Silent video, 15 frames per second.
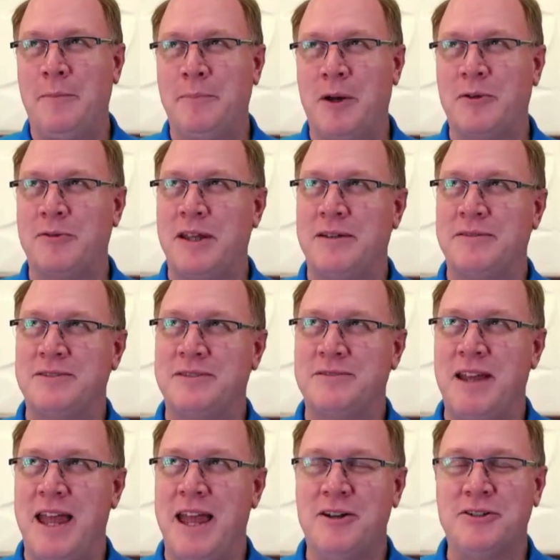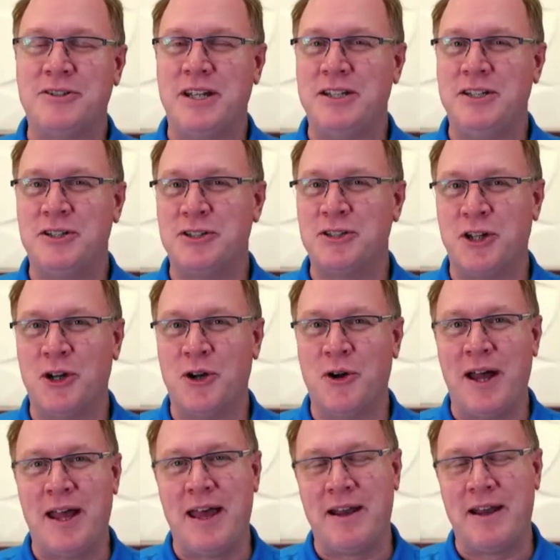about 8 or 10 years ago,
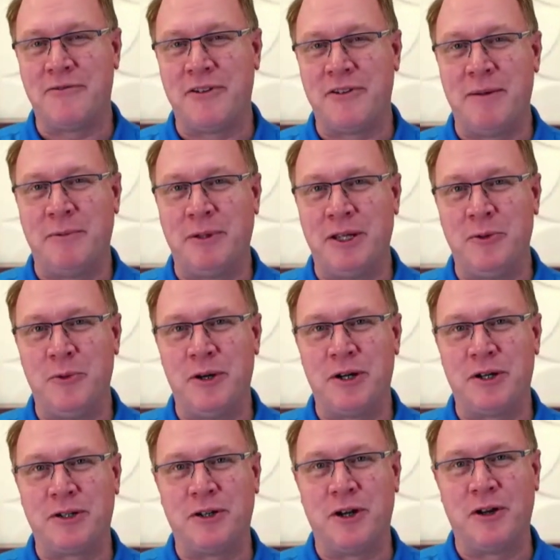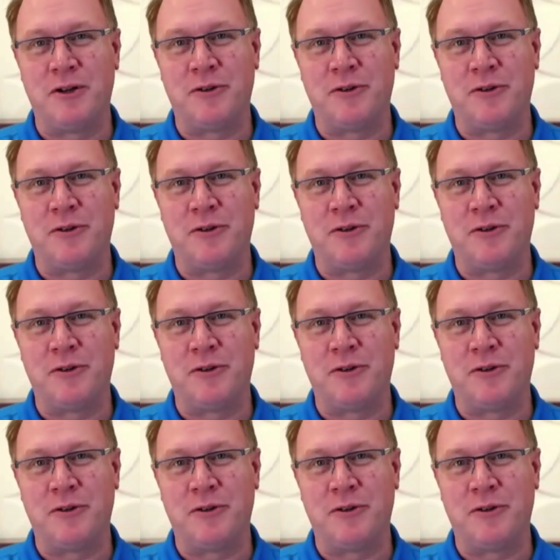I had a family where,